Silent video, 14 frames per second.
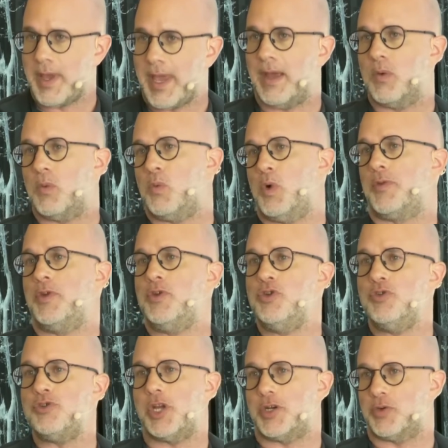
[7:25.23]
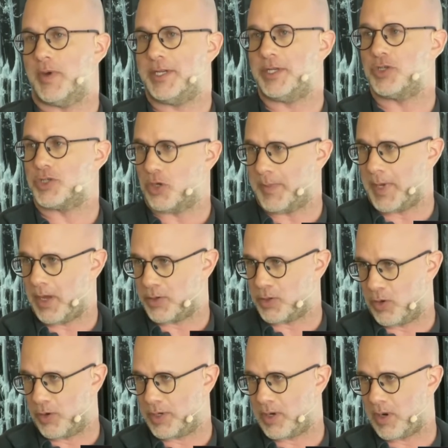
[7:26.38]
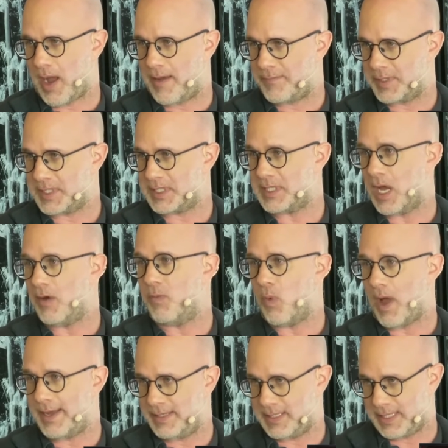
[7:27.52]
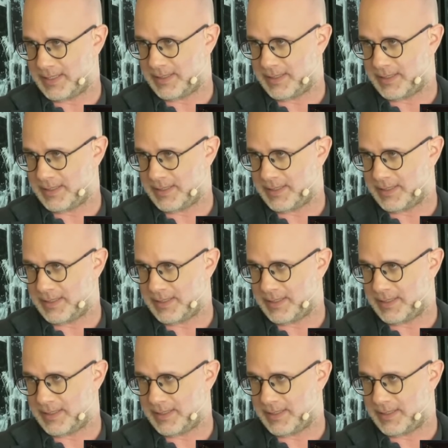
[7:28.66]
Okay, well, the new generation Tourbillon chronograph, the self-winding.